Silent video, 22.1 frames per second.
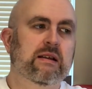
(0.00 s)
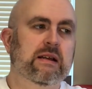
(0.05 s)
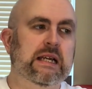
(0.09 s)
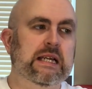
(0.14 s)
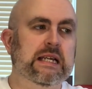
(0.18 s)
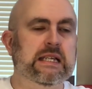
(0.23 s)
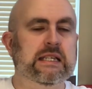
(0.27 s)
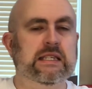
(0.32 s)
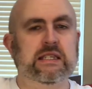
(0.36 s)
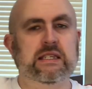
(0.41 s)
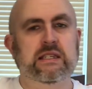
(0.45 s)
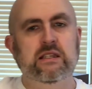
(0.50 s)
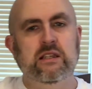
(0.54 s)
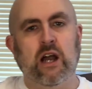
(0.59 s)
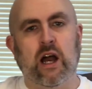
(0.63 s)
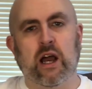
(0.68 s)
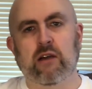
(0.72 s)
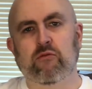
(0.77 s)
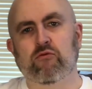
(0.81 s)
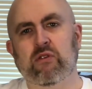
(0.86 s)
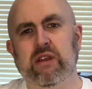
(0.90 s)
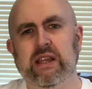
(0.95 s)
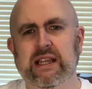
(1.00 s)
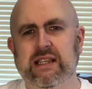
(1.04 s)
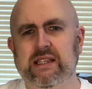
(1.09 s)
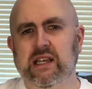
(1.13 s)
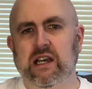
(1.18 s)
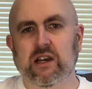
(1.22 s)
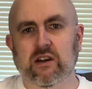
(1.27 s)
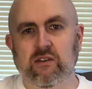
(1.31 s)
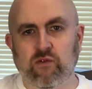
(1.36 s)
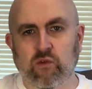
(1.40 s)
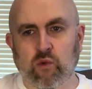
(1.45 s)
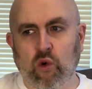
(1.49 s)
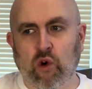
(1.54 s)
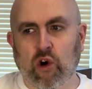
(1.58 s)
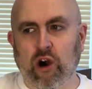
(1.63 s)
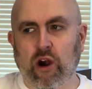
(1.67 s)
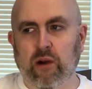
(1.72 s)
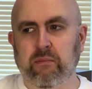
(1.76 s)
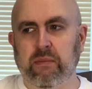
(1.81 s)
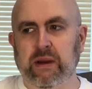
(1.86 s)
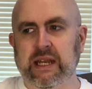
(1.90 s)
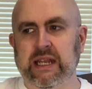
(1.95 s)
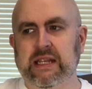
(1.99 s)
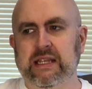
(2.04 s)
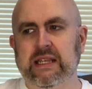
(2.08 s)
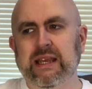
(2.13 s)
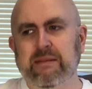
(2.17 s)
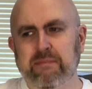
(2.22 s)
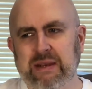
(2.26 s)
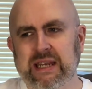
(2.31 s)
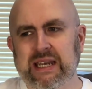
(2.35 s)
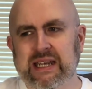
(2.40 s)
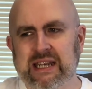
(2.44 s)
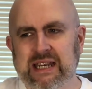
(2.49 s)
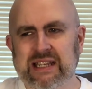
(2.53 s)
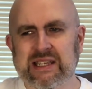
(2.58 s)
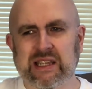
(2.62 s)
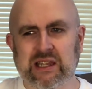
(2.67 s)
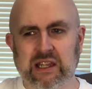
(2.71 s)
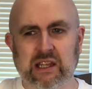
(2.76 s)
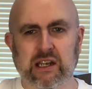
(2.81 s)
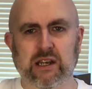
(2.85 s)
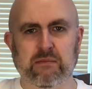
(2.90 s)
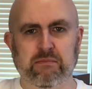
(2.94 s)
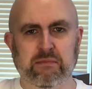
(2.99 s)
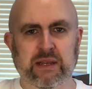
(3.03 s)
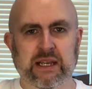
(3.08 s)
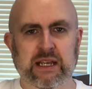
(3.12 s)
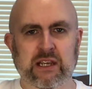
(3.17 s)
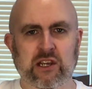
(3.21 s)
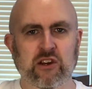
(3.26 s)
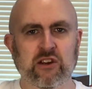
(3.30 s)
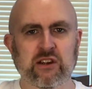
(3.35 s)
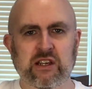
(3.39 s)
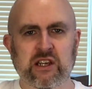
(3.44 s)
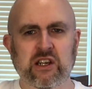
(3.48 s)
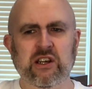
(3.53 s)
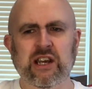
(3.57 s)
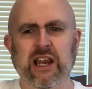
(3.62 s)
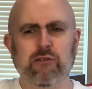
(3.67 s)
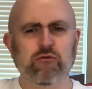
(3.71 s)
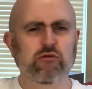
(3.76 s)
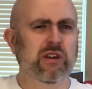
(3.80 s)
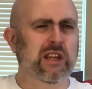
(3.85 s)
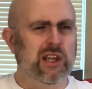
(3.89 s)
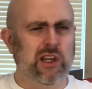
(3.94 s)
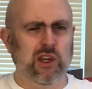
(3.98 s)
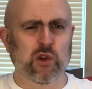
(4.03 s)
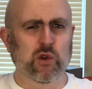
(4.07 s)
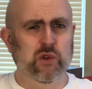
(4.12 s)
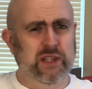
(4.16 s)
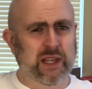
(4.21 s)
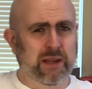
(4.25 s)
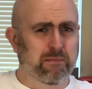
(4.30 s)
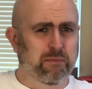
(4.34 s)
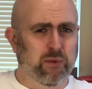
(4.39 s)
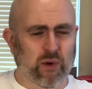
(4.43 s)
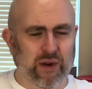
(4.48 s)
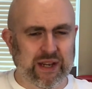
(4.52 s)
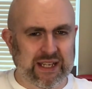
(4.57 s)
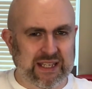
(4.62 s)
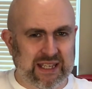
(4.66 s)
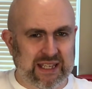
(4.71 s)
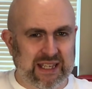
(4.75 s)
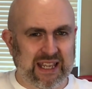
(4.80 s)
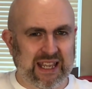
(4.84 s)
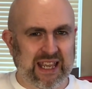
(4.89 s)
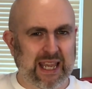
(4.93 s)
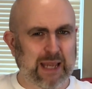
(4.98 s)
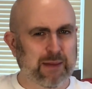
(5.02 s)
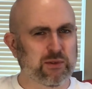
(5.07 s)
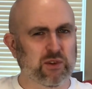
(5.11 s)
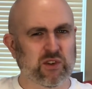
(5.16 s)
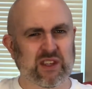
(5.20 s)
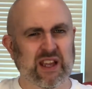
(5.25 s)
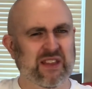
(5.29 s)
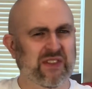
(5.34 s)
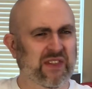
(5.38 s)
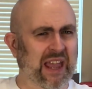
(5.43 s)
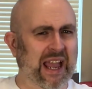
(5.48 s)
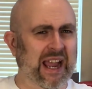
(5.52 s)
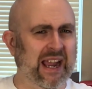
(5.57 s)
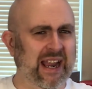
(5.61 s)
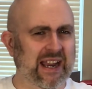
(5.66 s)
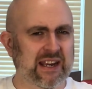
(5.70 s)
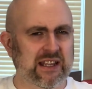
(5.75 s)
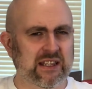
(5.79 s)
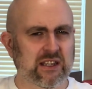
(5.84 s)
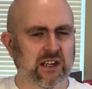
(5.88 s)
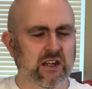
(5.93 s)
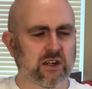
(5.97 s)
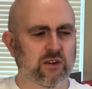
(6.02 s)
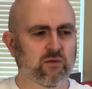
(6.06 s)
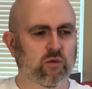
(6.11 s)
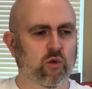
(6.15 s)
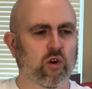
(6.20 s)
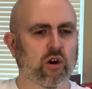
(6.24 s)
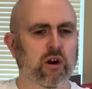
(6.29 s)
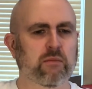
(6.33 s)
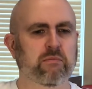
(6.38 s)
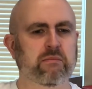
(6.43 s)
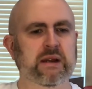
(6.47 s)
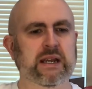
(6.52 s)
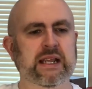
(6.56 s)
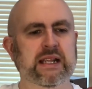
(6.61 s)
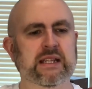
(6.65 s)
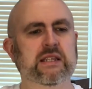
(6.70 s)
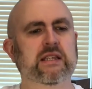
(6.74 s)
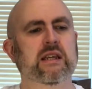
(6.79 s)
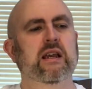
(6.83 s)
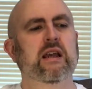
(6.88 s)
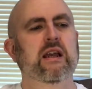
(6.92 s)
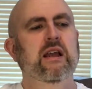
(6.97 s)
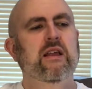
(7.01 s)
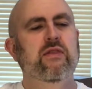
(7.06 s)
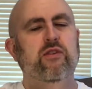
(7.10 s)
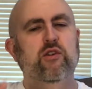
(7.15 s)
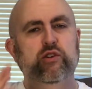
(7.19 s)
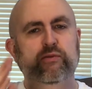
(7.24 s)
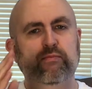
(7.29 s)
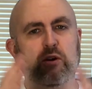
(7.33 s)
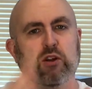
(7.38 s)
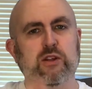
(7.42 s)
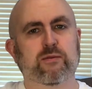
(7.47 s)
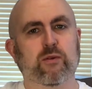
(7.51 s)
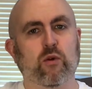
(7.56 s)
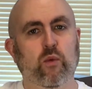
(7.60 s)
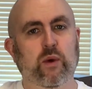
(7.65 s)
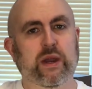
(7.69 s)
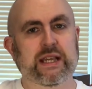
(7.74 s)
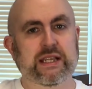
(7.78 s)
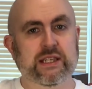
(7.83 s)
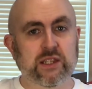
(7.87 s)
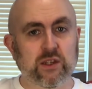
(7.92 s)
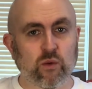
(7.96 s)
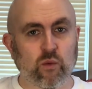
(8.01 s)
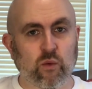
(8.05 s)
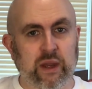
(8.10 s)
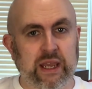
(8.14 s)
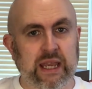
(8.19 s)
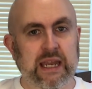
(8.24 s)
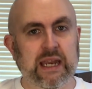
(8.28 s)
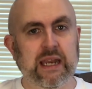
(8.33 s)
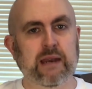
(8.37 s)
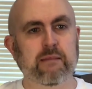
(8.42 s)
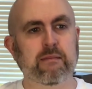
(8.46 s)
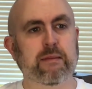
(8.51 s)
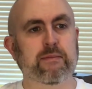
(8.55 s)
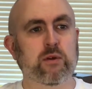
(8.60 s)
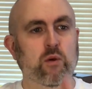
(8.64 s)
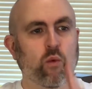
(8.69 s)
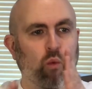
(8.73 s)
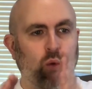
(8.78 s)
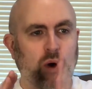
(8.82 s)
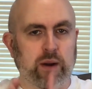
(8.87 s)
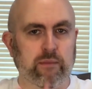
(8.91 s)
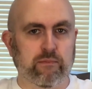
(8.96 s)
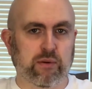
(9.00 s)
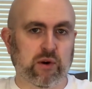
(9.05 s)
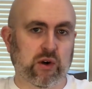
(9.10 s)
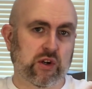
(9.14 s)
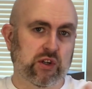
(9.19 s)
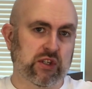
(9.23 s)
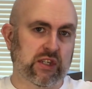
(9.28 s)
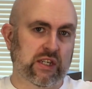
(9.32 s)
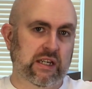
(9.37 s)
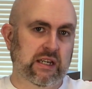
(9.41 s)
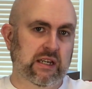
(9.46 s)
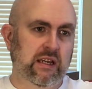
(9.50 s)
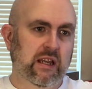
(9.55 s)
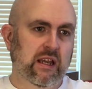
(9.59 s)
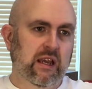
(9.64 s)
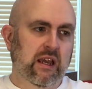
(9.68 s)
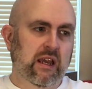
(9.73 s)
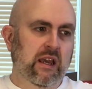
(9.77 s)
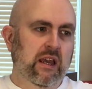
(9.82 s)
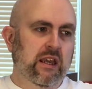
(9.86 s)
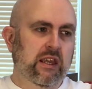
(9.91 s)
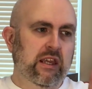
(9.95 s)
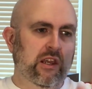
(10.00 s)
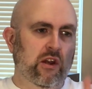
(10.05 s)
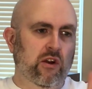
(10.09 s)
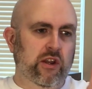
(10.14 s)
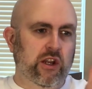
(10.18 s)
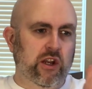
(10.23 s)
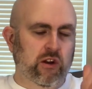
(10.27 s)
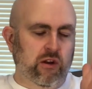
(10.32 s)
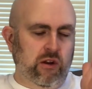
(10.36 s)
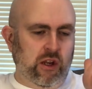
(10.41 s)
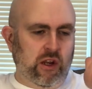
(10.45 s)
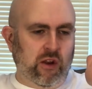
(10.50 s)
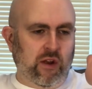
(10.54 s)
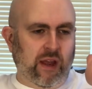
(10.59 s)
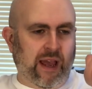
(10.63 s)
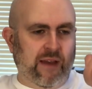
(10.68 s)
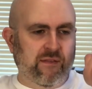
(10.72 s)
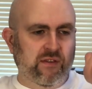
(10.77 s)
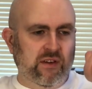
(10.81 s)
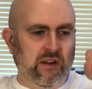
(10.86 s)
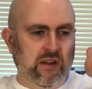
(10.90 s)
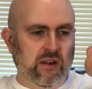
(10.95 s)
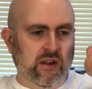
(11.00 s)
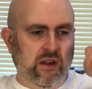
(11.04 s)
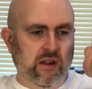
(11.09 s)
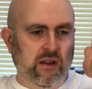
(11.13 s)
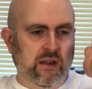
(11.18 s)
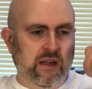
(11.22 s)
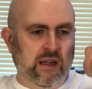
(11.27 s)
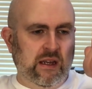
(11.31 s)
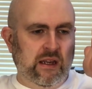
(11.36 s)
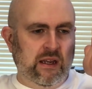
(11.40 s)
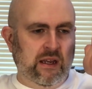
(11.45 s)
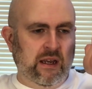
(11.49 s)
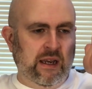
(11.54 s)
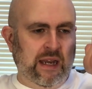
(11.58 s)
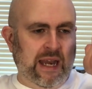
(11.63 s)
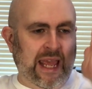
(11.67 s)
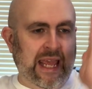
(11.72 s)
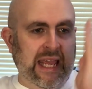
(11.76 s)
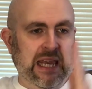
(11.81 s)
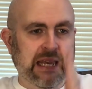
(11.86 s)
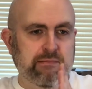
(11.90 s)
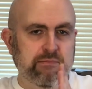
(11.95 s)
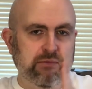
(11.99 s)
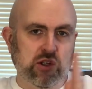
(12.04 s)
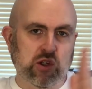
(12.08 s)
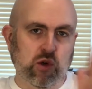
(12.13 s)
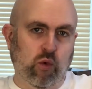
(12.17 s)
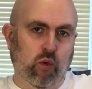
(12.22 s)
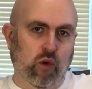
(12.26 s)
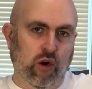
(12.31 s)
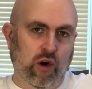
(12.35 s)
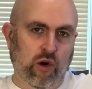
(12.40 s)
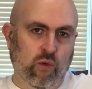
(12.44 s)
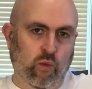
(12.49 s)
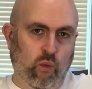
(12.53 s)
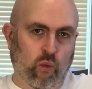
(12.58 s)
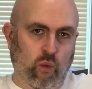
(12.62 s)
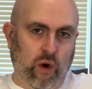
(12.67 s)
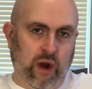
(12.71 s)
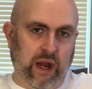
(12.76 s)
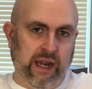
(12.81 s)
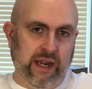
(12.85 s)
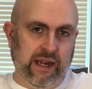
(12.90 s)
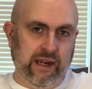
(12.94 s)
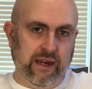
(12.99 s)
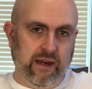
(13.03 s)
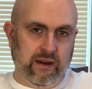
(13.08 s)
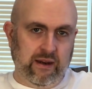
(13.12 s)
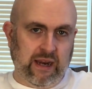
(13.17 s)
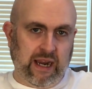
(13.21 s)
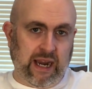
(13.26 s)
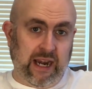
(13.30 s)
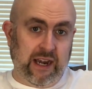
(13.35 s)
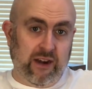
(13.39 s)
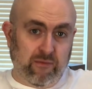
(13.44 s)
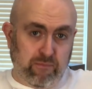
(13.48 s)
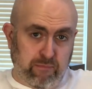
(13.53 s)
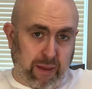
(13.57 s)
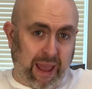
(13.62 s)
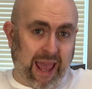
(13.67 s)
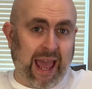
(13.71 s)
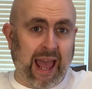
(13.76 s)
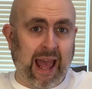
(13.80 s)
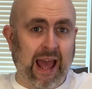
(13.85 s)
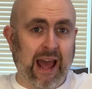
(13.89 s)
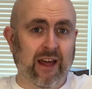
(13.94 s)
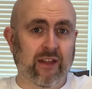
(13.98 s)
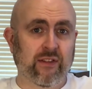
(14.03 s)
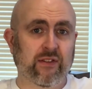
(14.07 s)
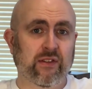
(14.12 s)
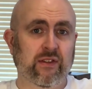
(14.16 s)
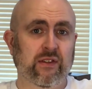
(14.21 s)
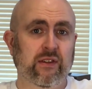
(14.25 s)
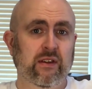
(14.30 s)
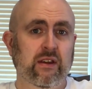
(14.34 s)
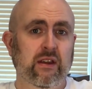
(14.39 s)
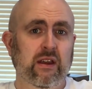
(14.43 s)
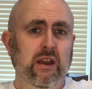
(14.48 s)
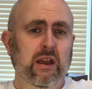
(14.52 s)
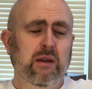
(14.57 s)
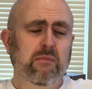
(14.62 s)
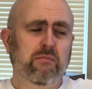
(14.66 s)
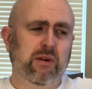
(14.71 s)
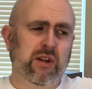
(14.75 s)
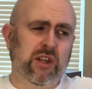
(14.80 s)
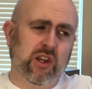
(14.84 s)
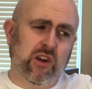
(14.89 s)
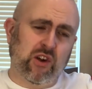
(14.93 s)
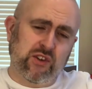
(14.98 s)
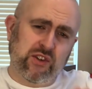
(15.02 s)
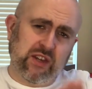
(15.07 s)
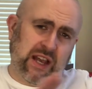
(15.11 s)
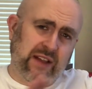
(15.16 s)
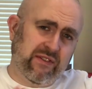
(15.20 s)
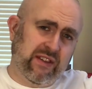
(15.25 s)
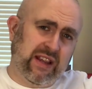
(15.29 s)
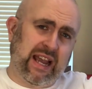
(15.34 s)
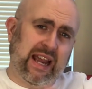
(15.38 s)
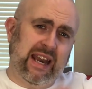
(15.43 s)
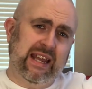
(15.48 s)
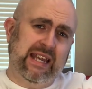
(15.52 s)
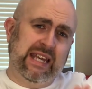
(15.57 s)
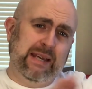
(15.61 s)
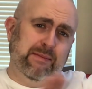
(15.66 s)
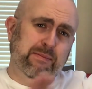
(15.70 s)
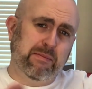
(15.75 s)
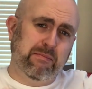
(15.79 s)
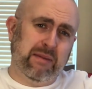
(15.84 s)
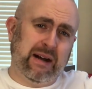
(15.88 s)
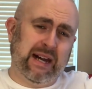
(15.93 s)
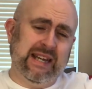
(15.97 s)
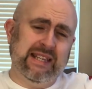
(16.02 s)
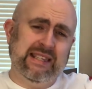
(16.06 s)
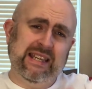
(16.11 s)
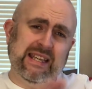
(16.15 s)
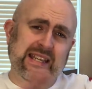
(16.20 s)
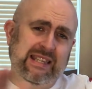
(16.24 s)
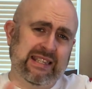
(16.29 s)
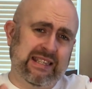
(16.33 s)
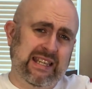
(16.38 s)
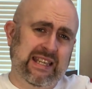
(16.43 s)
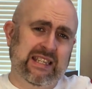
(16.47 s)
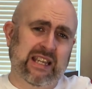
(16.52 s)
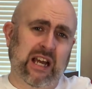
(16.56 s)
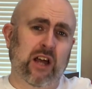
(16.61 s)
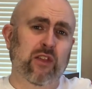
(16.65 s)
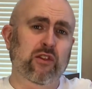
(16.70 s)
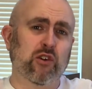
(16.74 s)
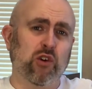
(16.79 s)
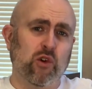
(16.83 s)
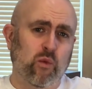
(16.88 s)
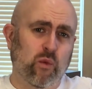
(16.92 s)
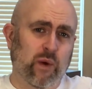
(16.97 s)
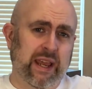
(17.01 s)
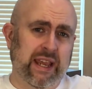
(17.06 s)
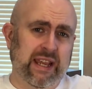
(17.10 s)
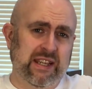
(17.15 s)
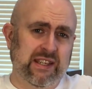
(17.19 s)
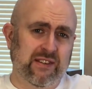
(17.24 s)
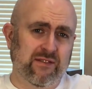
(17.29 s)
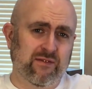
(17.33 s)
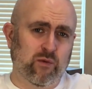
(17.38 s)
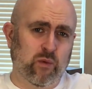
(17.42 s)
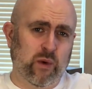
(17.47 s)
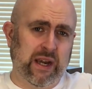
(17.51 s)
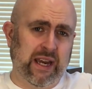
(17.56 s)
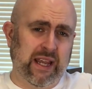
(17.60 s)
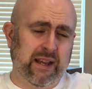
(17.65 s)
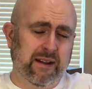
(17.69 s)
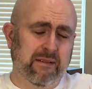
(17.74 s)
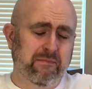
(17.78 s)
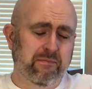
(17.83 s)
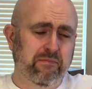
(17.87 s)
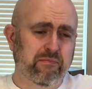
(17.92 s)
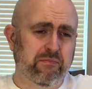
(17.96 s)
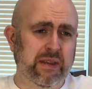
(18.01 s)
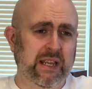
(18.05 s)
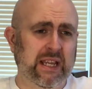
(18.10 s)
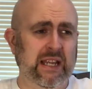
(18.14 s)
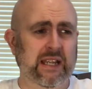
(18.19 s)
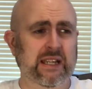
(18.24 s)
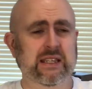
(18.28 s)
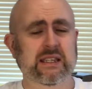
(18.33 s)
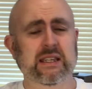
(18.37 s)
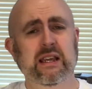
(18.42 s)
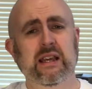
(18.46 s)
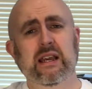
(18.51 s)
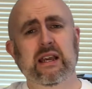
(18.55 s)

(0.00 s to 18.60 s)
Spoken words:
it's not really a tug of war, but it is a little bit. You're not really losing points in the game, so it's not that kind of tug of war, but there's multiple ways to win, and maybe one person, you have an aim toward one kind of path, but you also have to kind of keep in mind these other ways of winning. Because